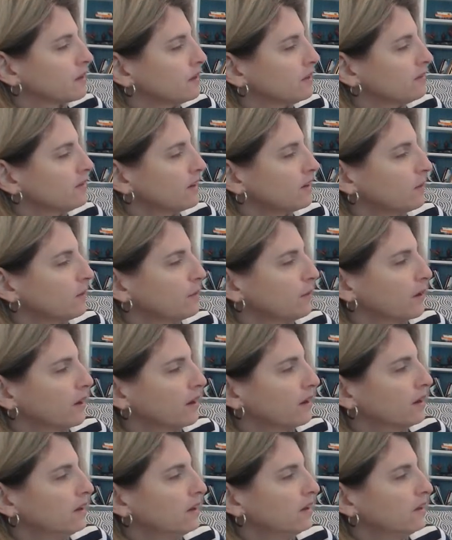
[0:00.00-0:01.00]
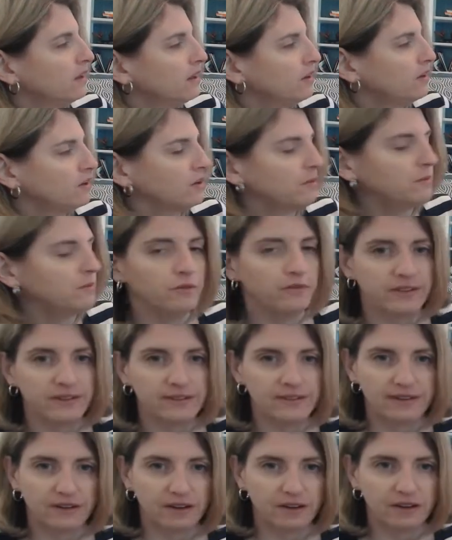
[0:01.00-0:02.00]
sticker book, and you can move the
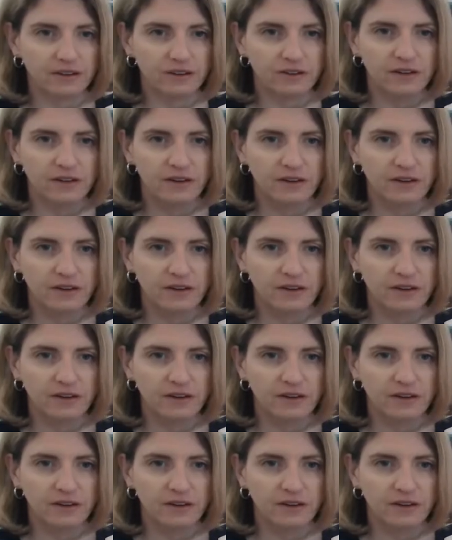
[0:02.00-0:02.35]
stickers.